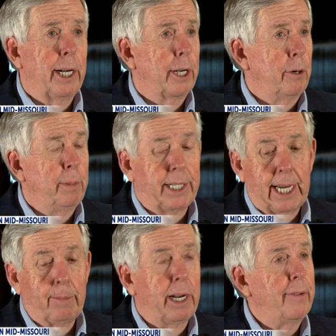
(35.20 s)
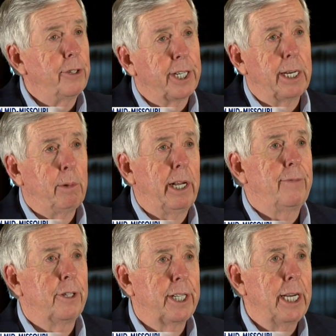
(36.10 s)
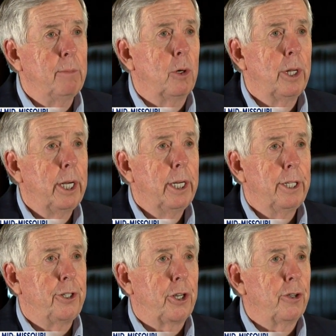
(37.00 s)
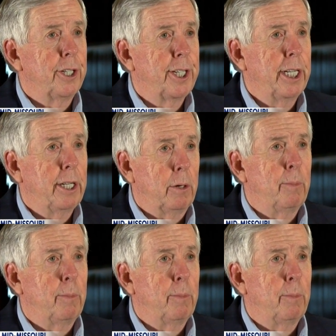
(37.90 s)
not going to be table after table after table that you're going to set there.